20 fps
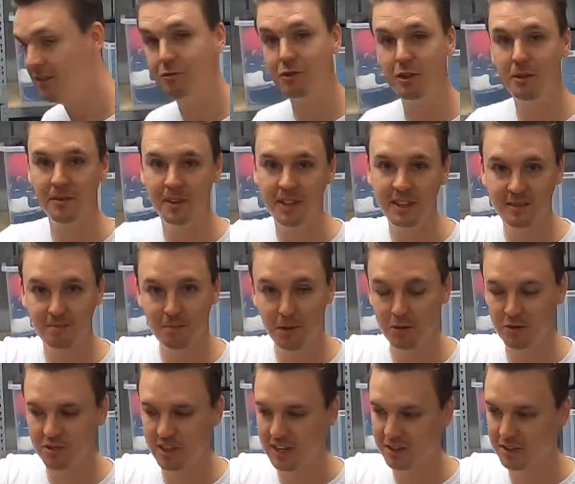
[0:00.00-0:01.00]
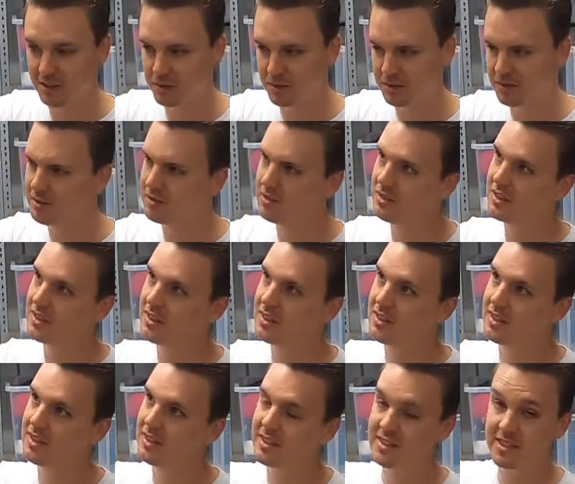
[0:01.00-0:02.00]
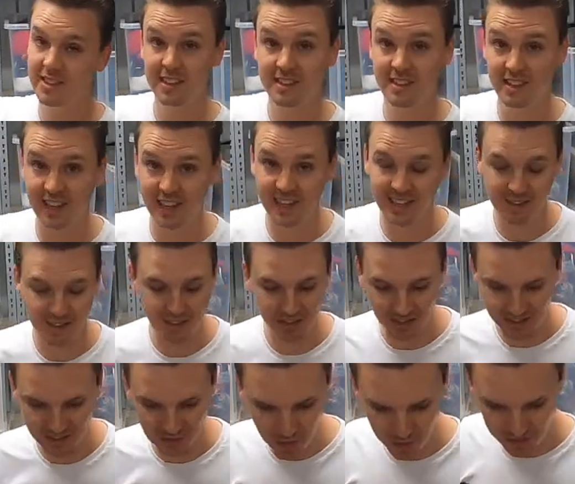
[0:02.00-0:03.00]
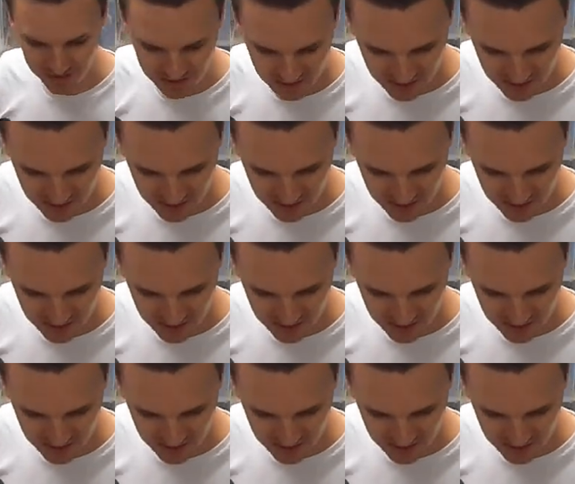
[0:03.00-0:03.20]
And from the boots on Saturday, so a nice quick